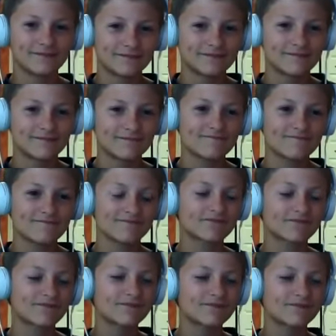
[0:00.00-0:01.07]
Yeah,
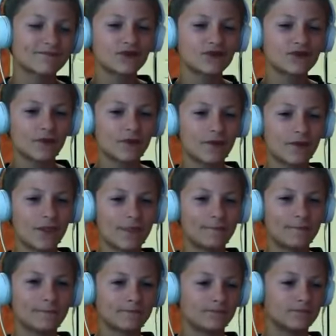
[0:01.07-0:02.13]
I don't
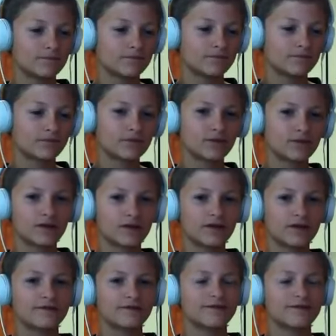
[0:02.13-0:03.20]
even
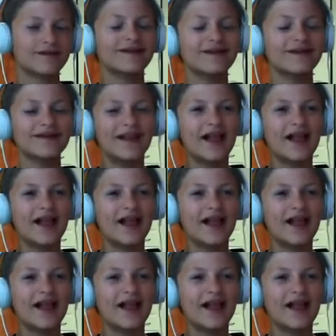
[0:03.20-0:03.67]
know.